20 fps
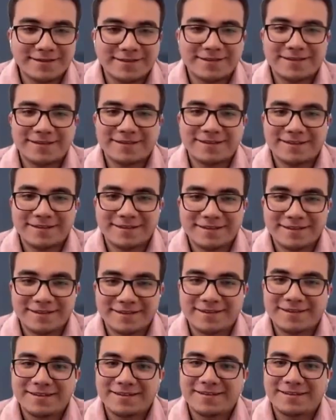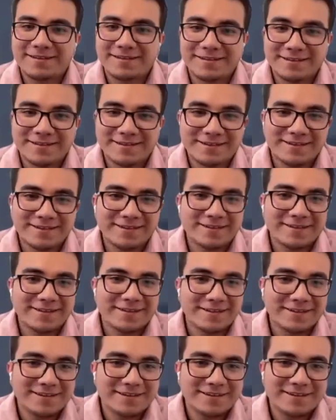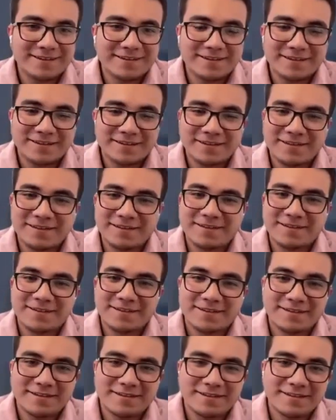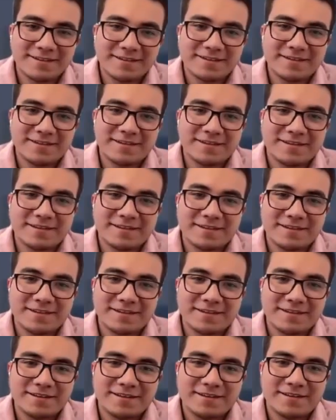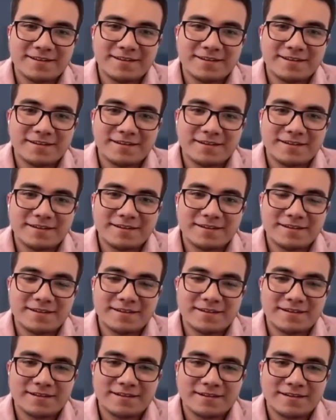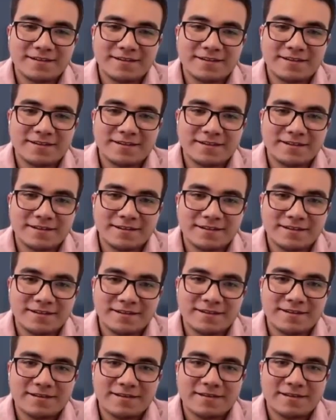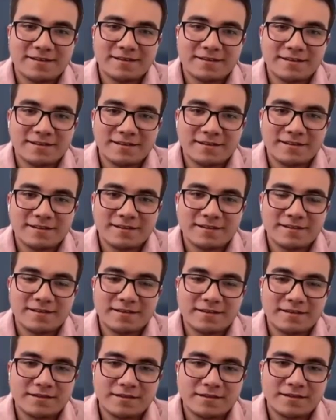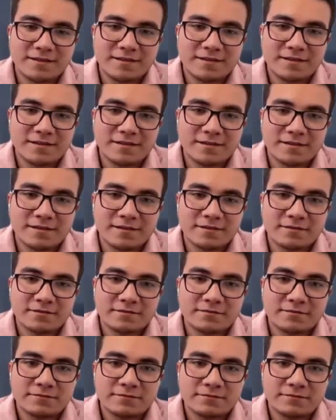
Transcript: [no speech]